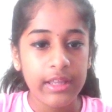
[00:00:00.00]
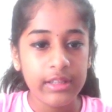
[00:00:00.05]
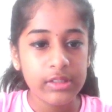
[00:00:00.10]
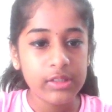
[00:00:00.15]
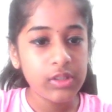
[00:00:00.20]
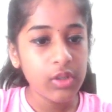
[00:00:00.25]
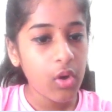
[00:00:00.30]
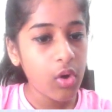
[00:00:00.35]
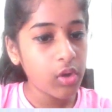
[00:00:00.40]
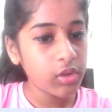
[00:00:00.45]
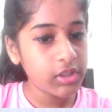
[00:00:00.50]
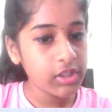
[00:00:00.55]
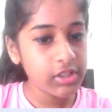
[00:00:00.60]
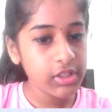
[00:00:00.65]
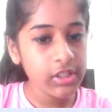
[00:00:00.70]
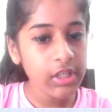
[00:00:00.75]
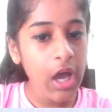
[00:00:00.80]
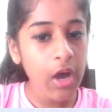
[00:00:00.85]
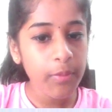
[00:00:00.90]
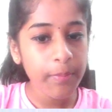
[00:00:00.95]
So this
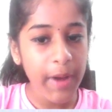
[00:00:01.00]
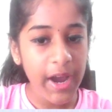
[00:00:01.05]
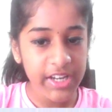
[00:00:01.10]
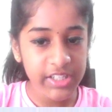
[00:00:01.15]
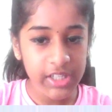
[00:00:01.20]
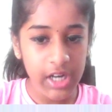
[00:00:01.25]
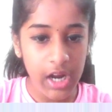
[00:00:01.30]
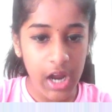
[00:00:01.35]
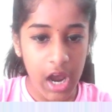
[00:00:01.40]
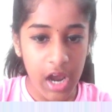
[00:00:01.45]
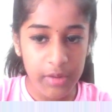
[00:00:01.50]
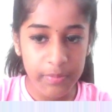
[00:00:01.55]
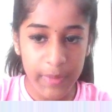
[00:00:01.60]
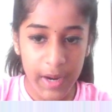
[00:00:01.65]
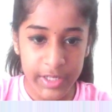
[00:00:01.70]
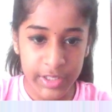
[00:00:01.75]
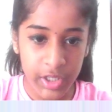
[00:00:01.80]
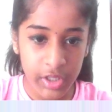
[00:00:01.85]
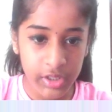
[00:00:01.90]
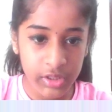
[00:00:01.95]
is how our pie
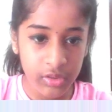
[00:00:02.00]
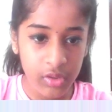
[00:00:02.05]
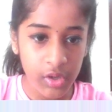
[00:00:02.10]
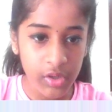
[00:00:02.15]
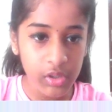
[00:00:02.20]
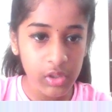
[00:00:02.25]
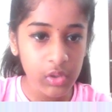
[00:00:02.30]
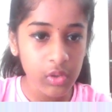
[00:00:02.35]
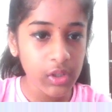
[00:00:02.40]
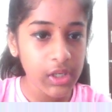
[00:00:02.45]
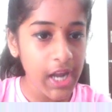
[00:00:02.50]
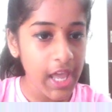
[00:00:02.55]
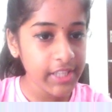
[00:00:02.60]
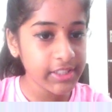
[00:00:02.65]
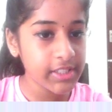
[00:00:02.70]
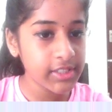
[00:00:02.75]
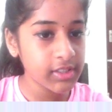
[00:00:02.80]
chart is going to look like.